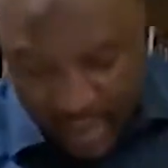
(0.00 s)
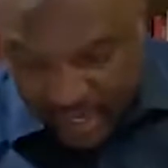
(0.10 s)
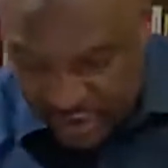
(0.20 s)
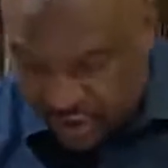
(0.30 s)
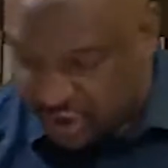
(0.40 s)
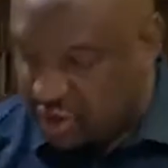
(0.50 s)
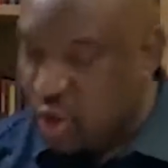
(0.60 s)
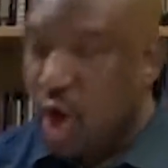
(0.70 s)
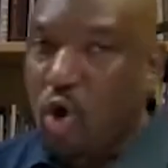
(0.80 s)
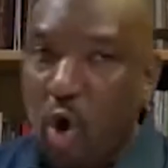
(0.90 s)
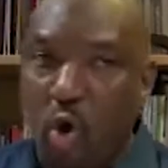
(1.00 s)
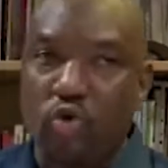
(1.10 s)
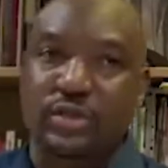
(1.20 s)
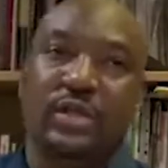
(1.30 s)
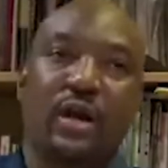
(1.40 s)
age
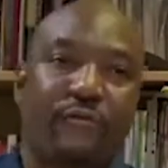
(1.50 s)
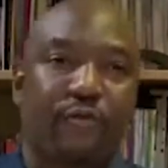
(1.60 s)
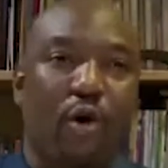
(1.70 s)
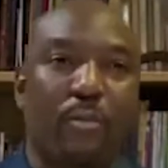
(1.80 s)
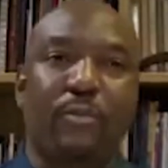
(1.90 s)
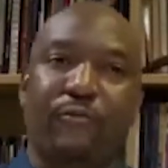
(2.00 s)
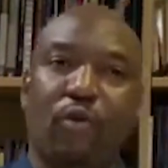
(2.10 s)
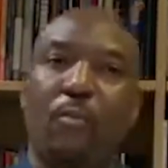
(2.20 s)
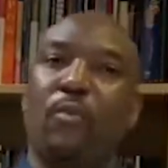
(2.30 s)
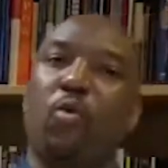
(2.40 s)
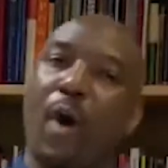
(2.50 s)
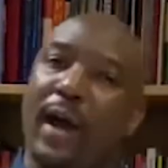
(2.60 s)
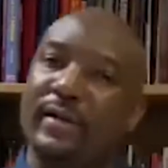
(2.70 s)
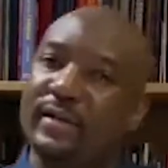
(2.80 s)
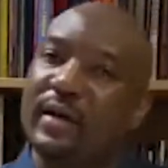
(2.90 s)
goes from
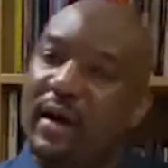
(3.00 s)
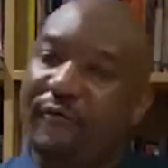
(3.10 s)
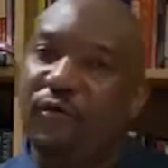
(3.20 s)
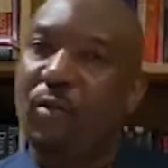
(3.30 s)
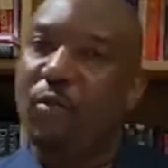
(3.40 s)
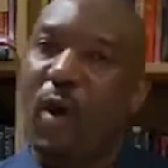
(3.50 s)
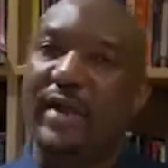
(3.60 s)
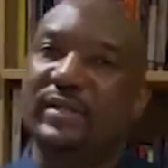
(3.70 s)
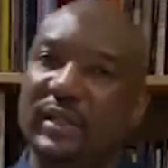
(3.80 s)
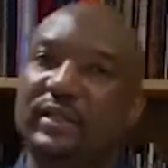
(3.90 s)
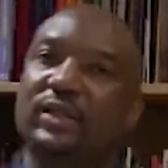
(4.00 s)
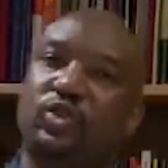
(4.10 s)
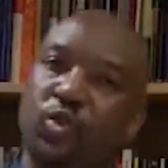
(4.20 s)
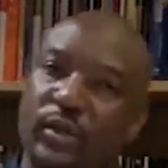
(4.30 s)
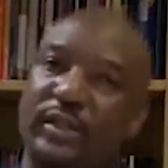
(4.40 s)
one
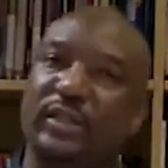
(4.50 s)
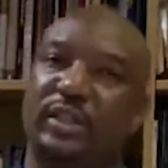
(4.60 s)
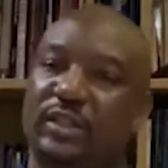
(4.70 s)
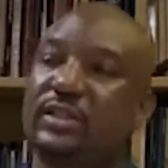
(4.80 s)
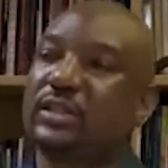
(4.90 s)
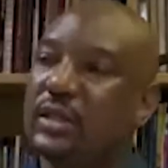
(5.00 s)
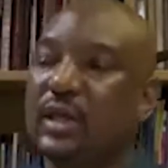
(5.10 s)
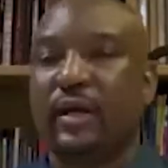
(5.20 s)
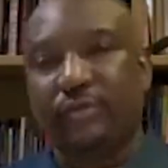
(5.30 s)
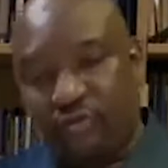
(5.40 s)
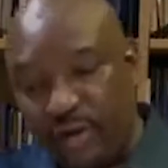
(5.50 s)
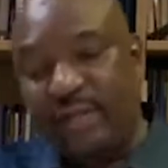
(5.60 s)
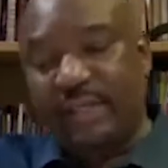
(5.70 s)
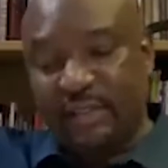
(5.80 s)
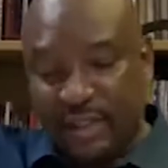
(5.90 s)
digit, 2 digit,
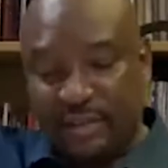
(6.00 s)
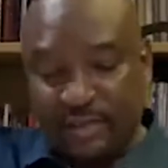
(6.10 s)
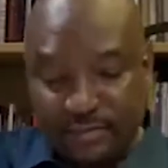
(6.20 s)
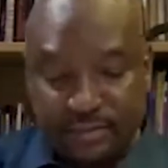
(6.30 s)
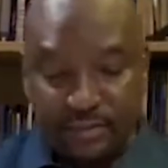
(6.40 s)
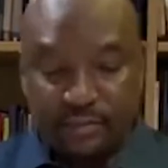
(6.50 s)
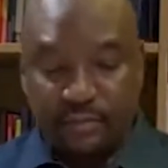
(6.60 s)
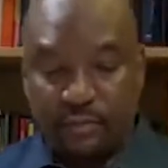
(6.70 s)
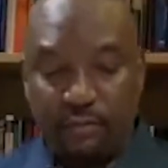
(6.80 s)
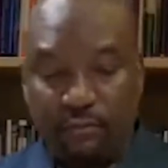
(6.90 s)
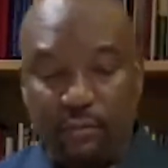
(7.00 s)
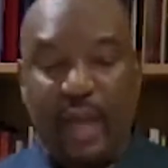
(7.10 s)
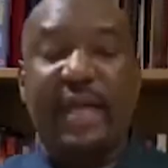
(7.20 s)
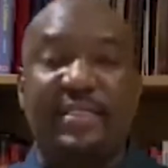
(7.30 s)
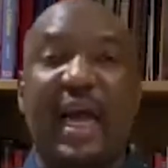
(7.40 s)
3 digit,
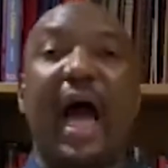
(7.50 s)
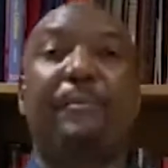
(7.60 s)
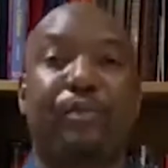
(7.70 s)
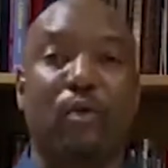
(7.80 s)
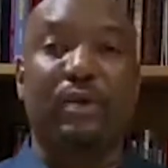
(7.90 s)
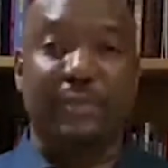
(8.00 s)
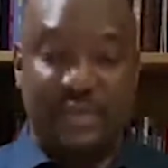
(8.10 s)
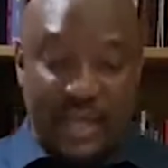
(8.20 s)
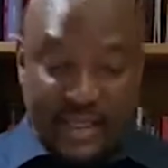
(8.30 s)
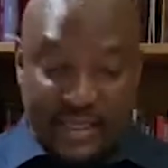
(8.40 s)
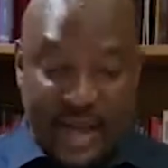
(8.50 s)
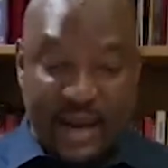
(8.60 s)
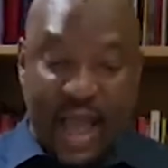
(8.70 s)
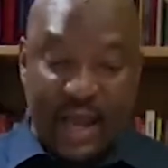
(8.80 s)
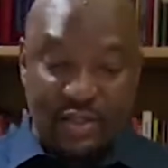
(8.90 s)
there are problems
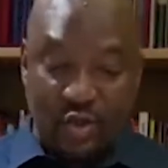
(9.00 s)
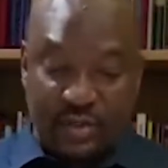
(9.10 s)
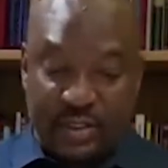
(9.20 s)
that are